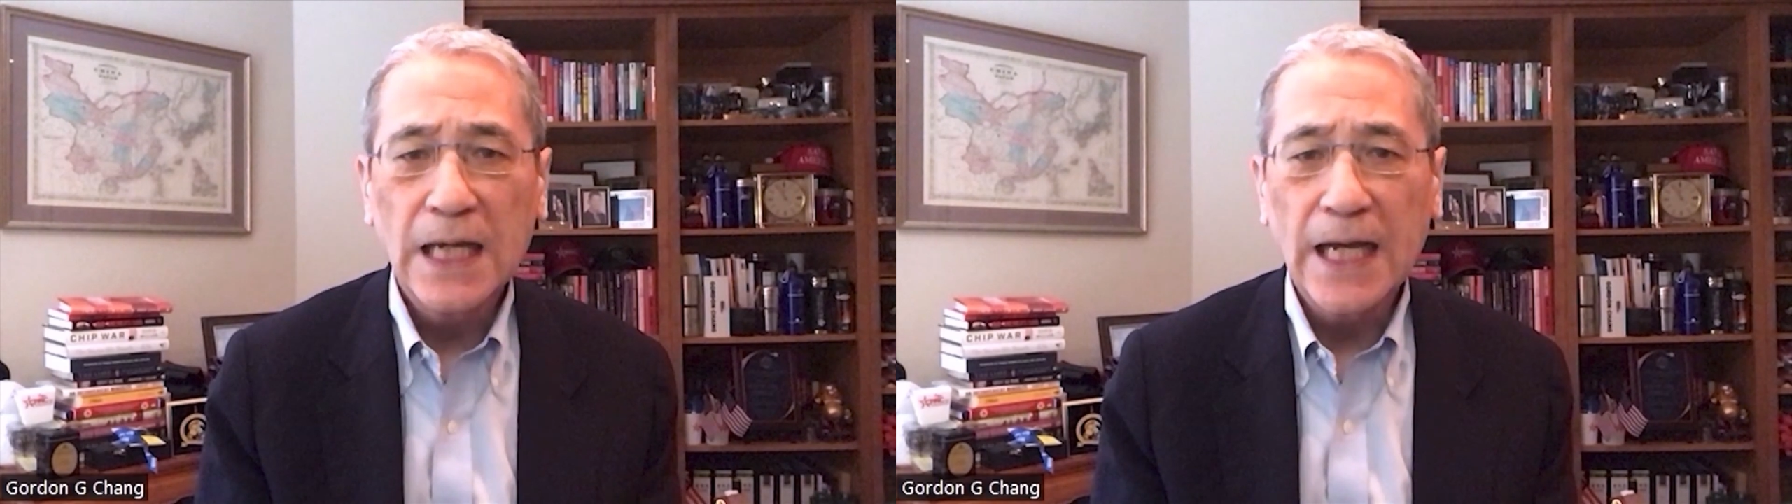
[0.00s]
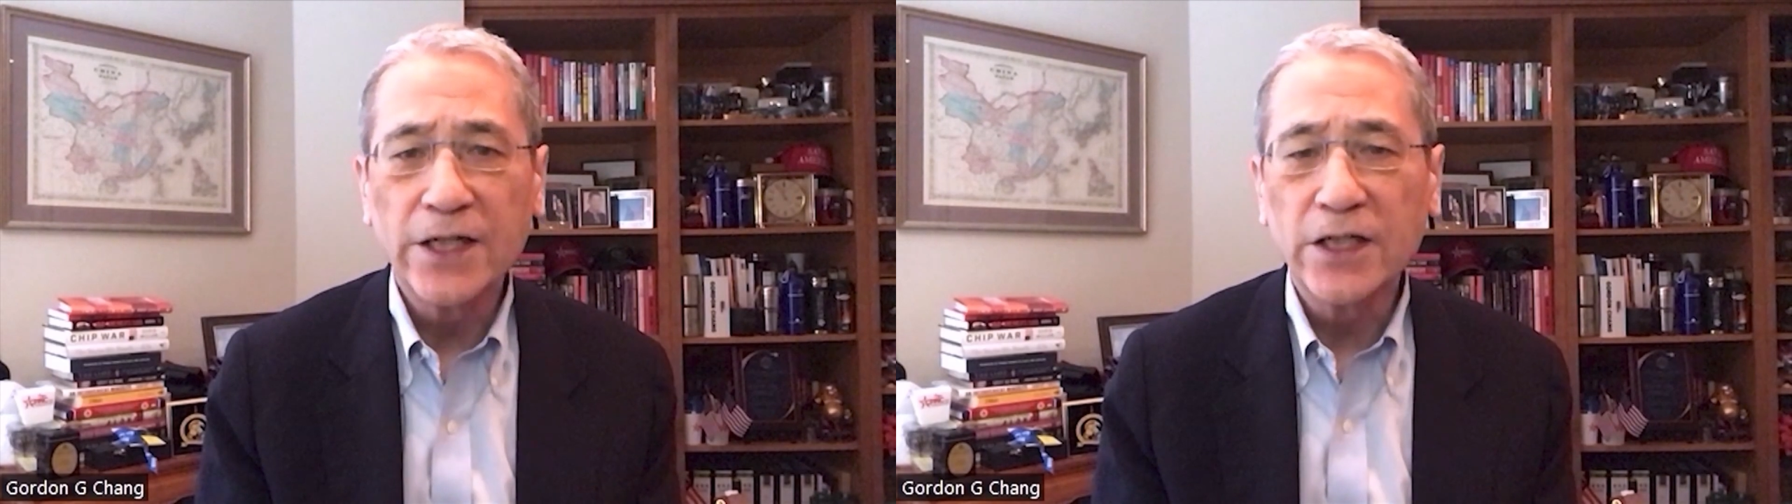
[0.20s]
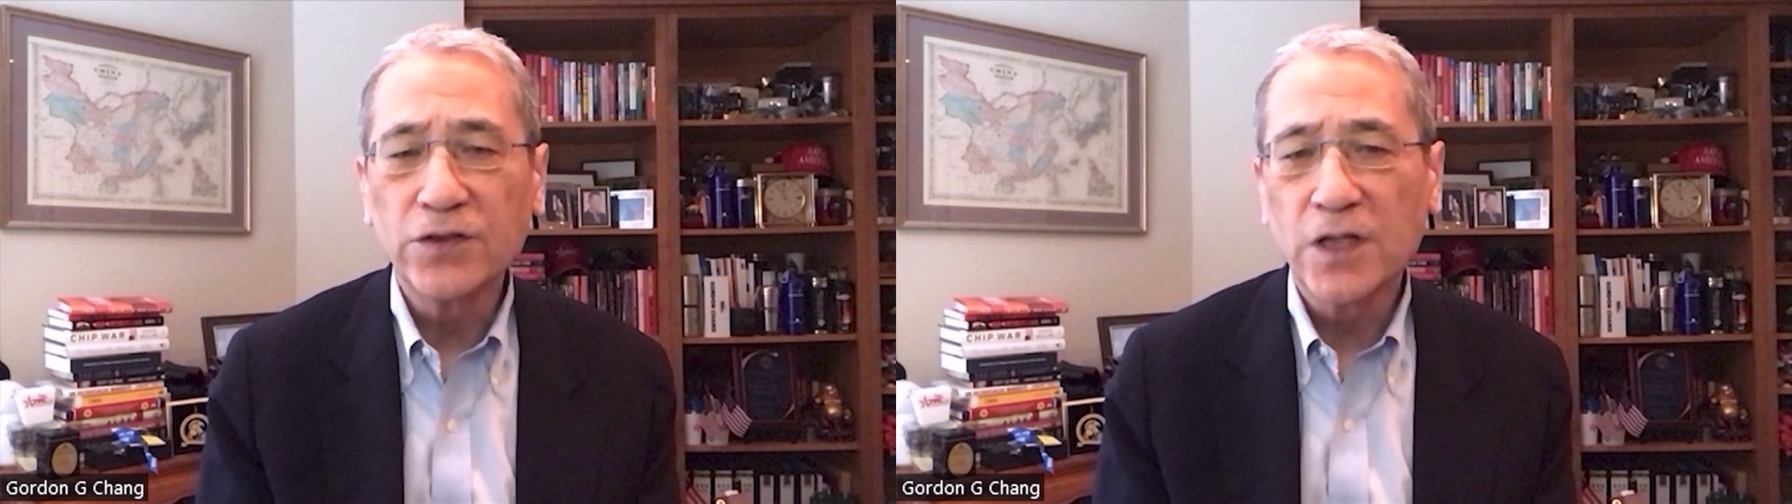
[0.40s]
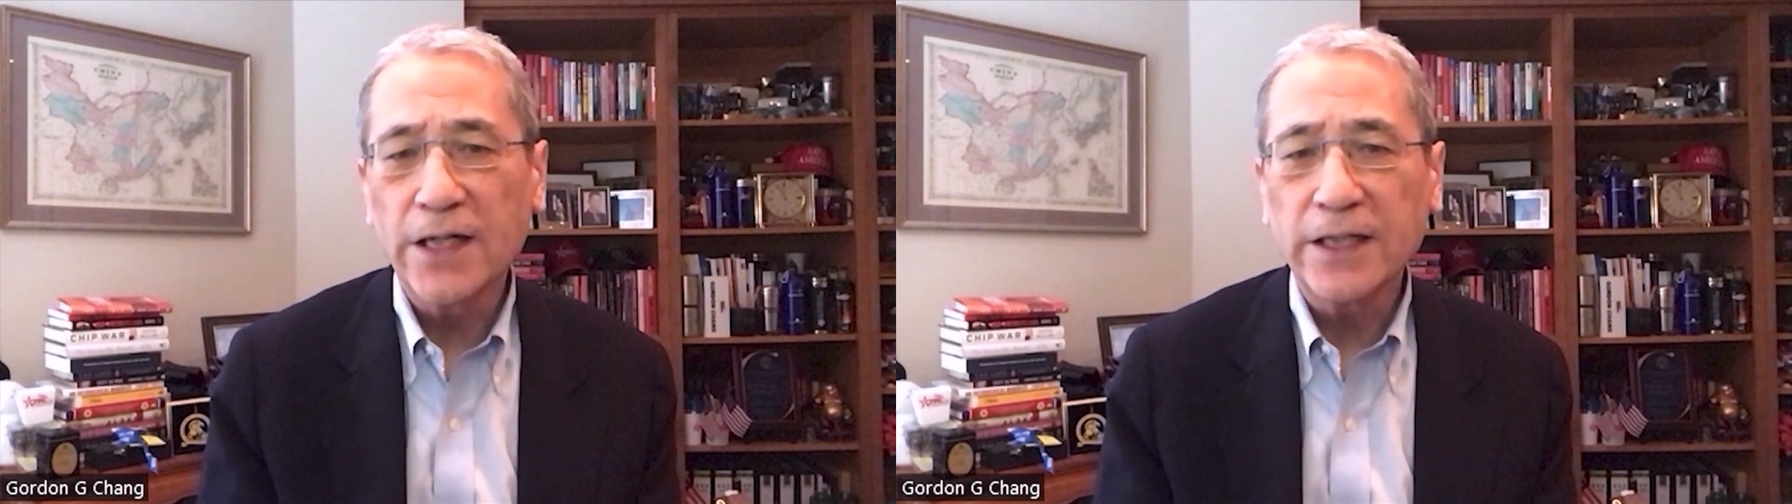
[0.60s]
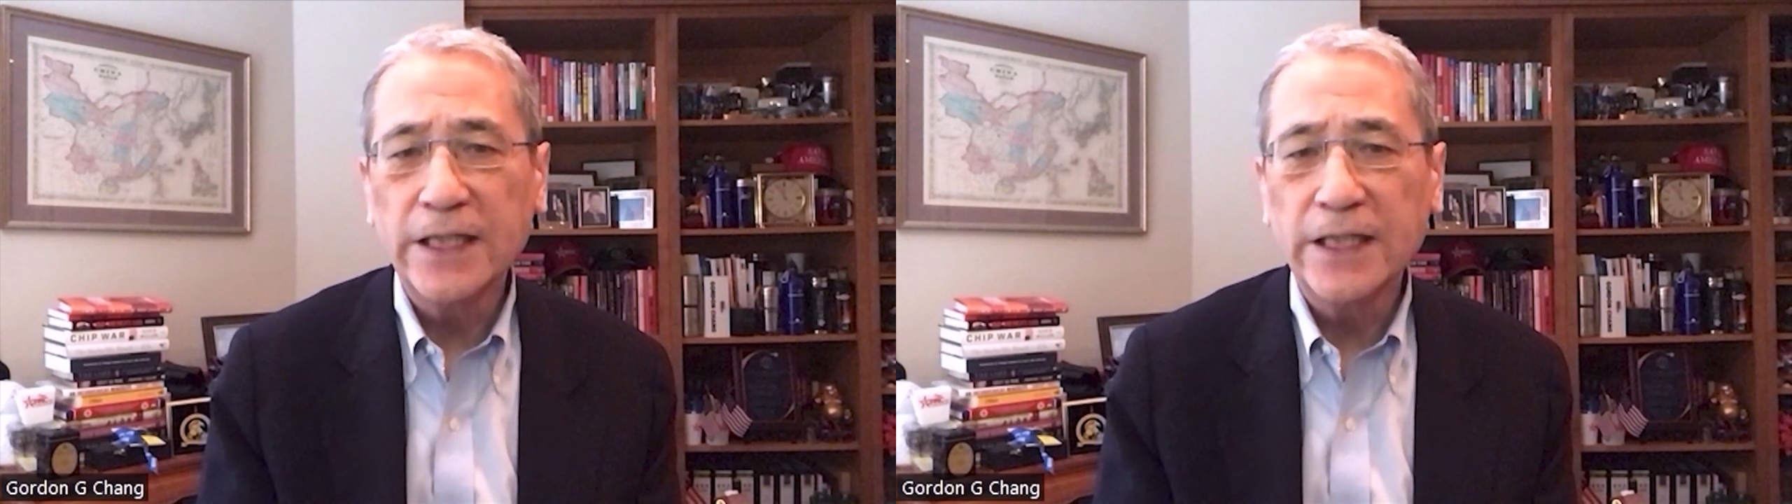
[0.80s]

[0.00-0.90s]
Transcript: and it is not